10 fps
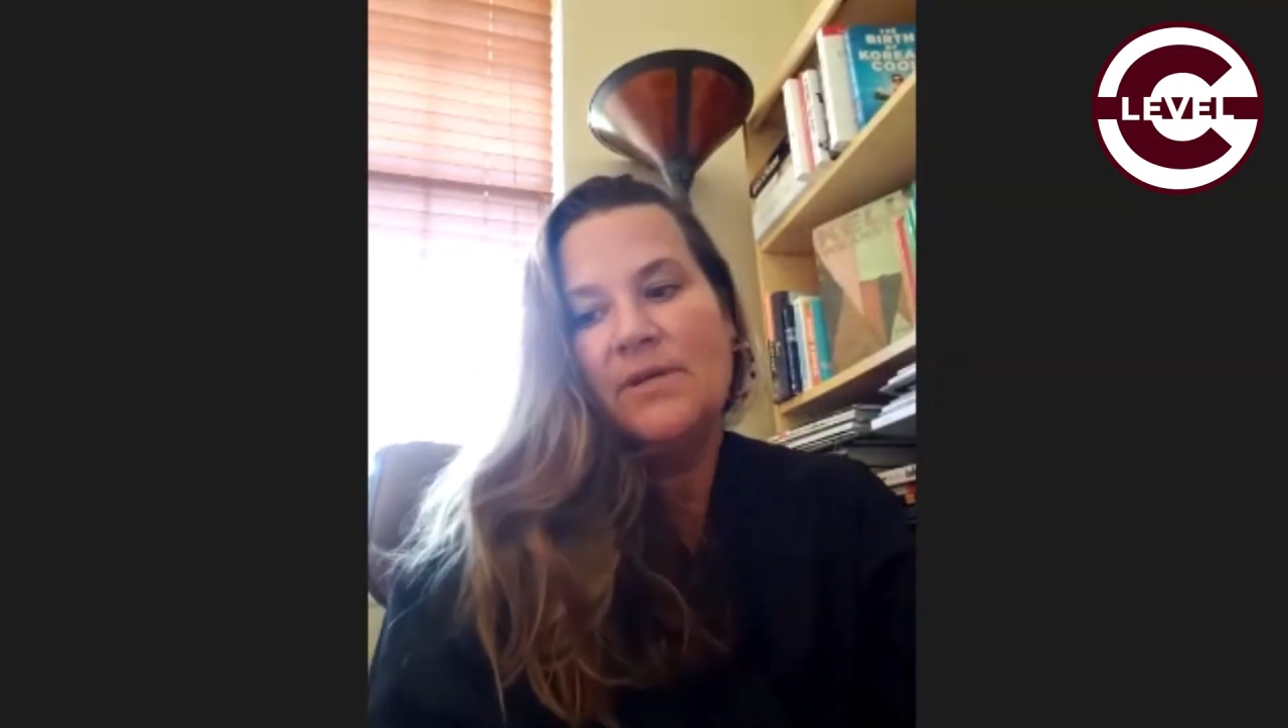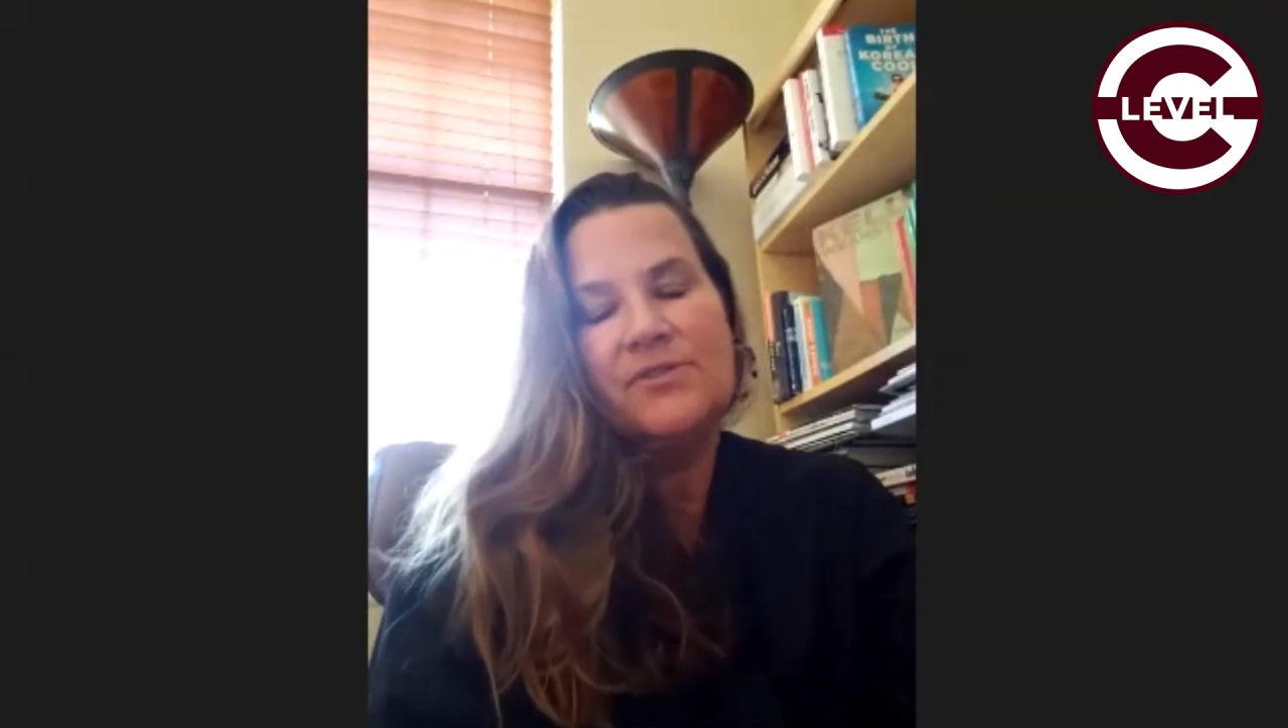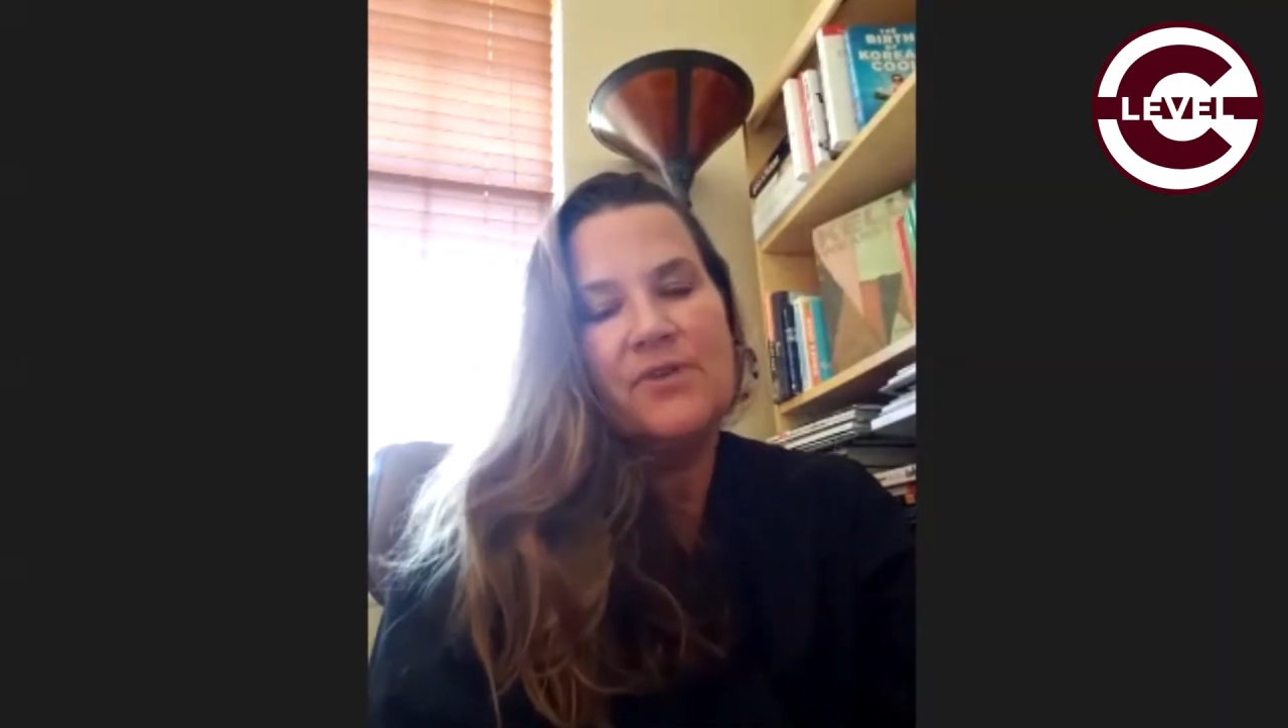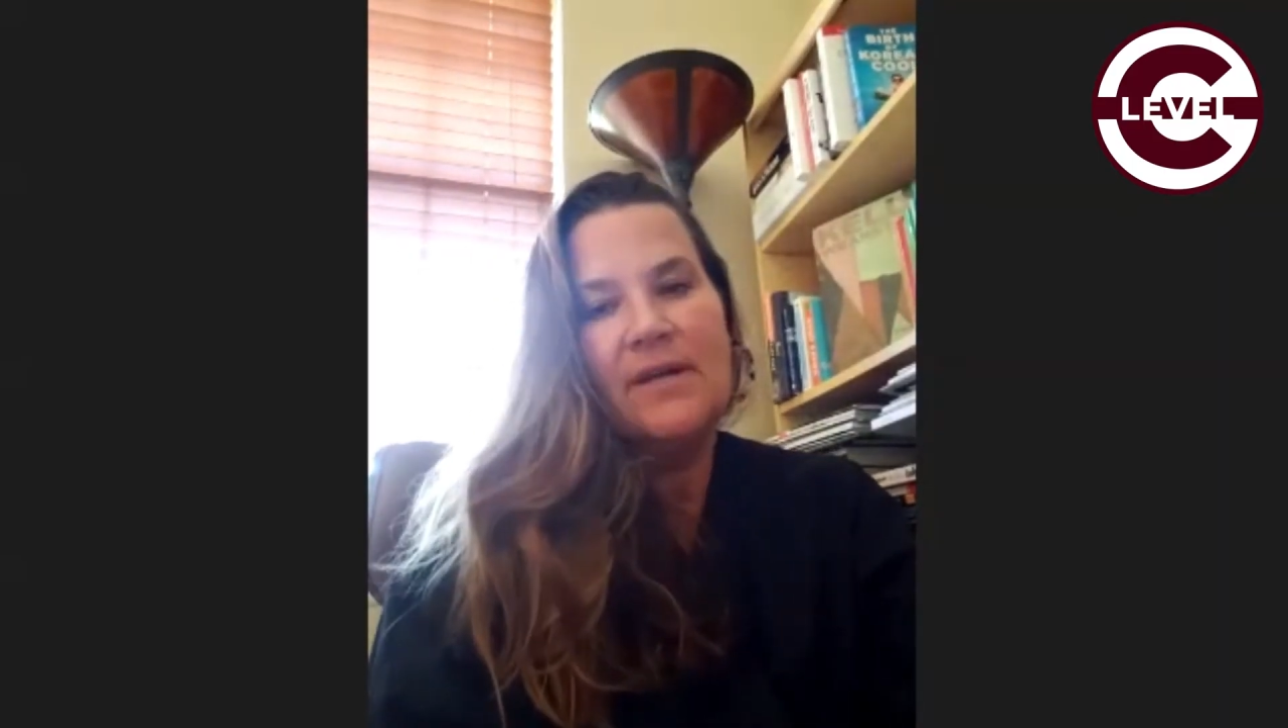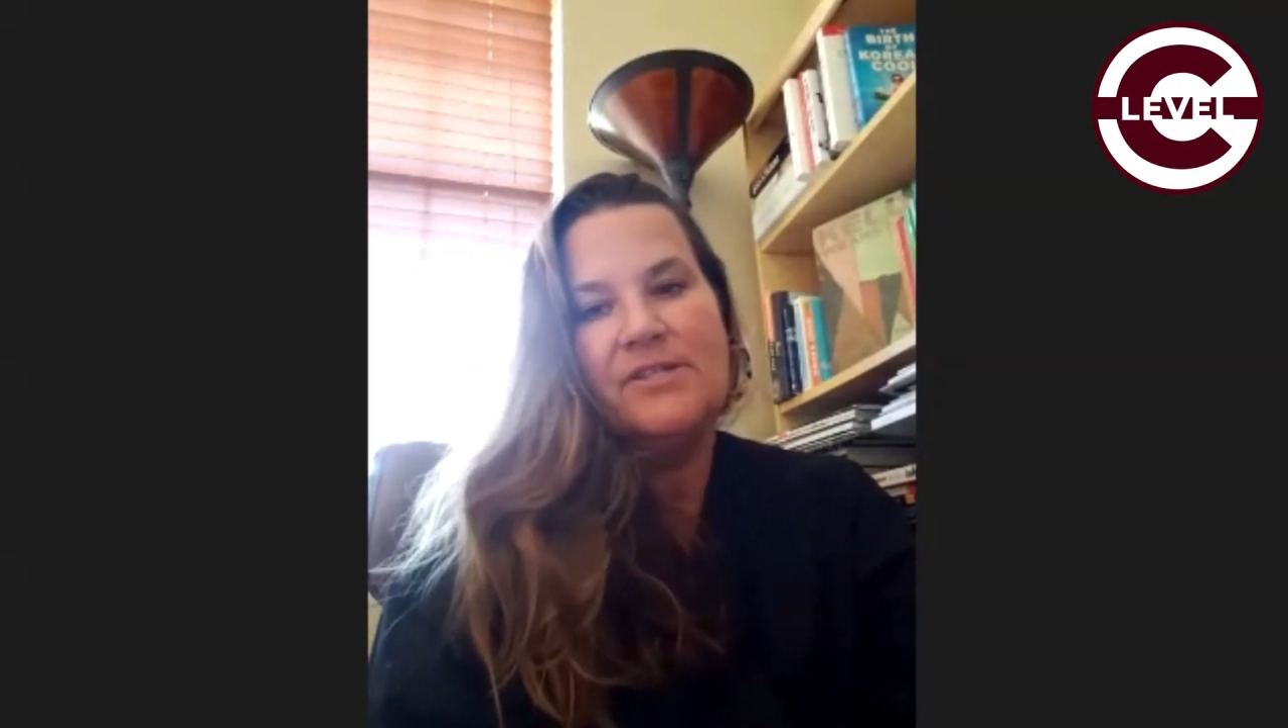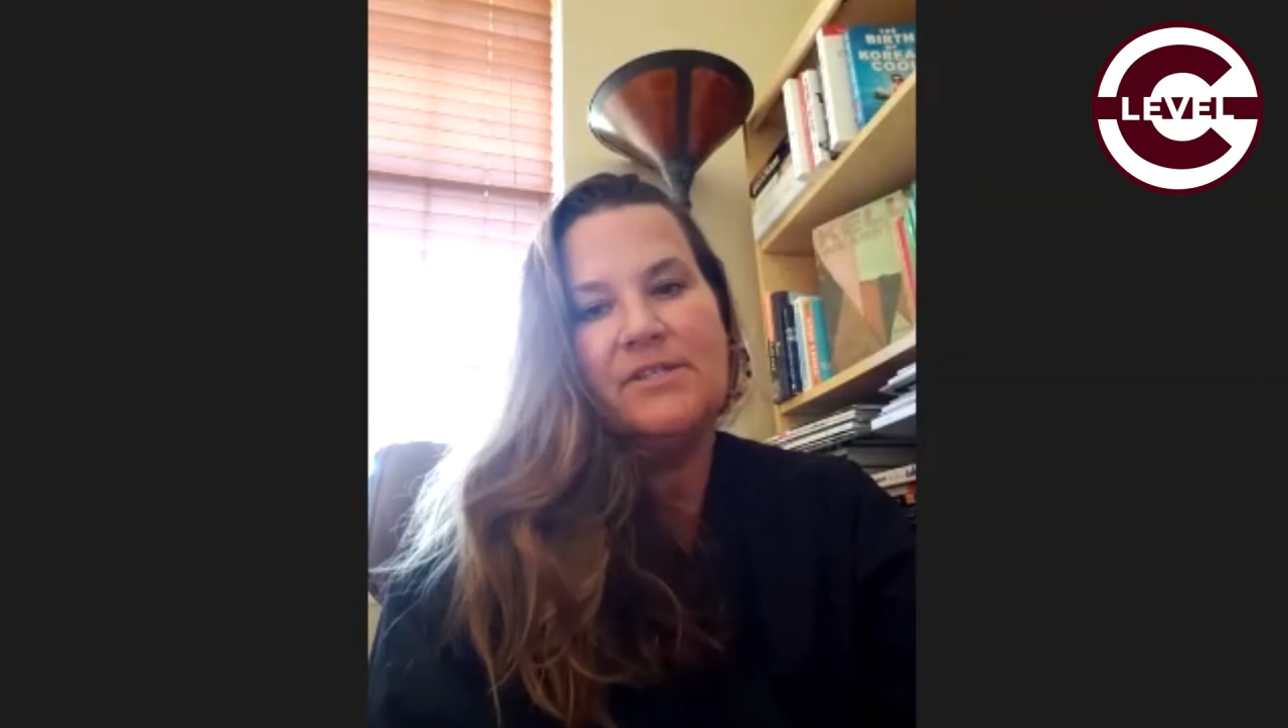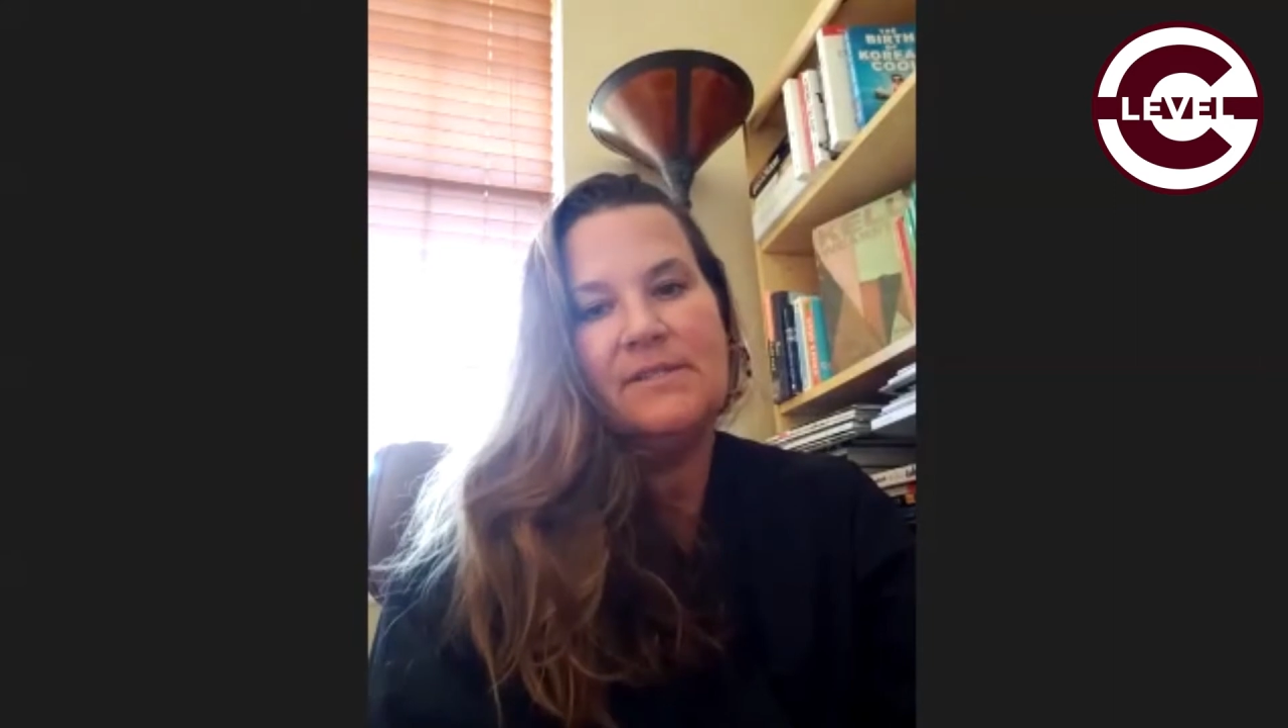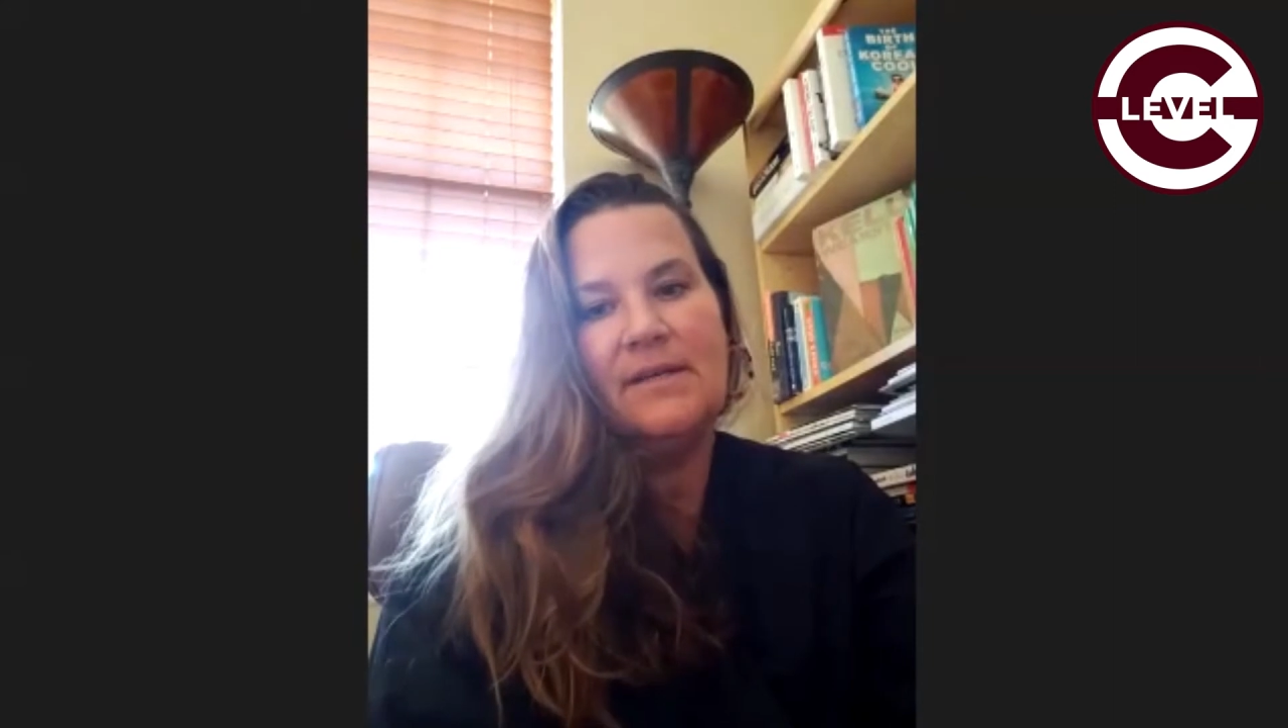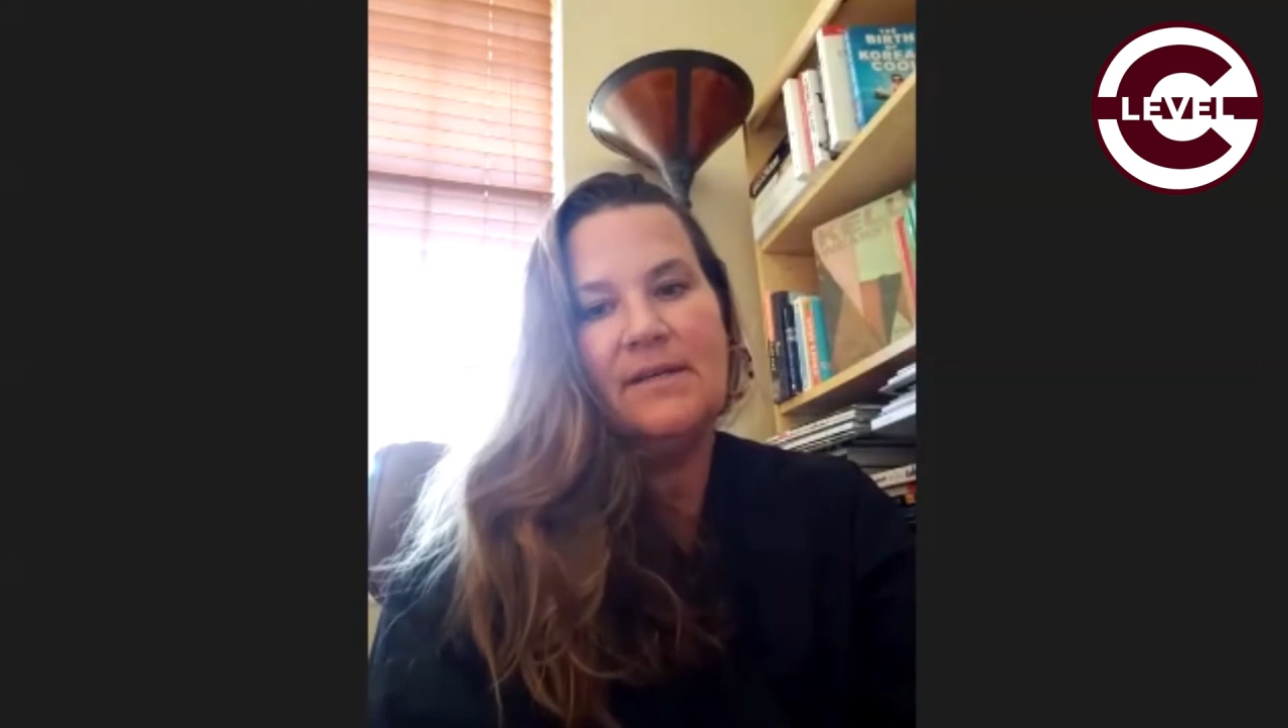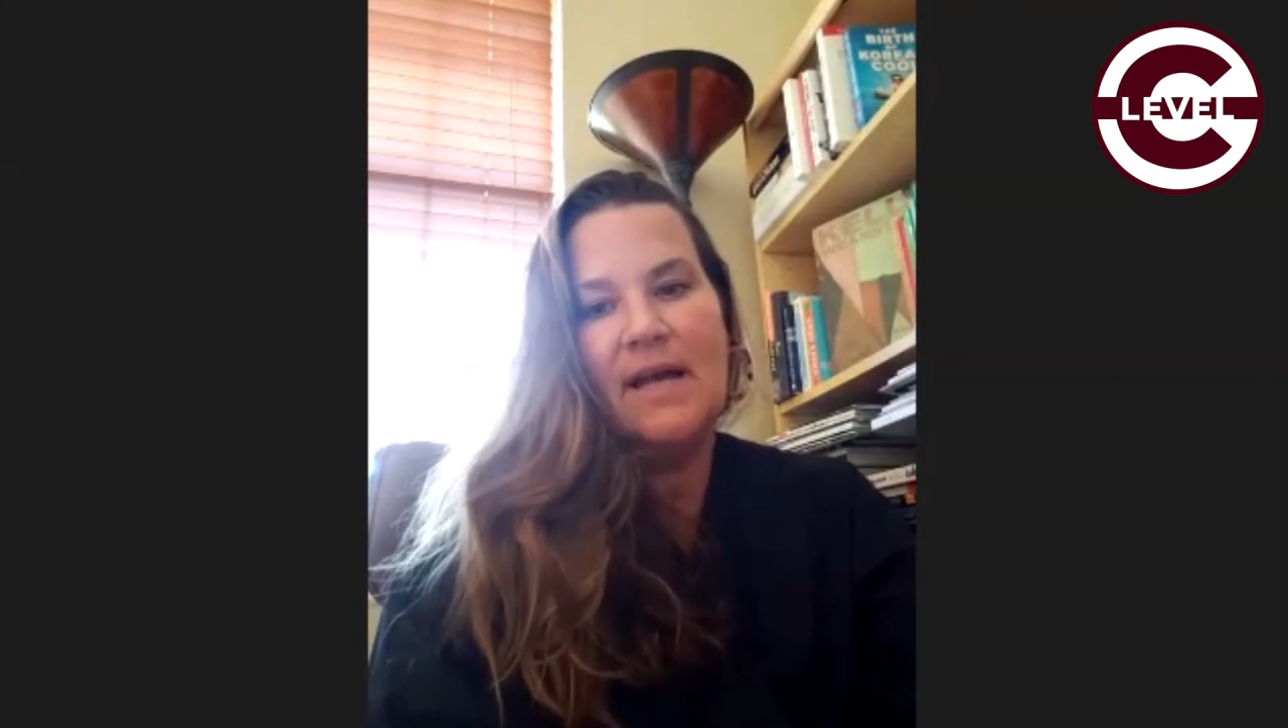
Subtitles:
strategist and a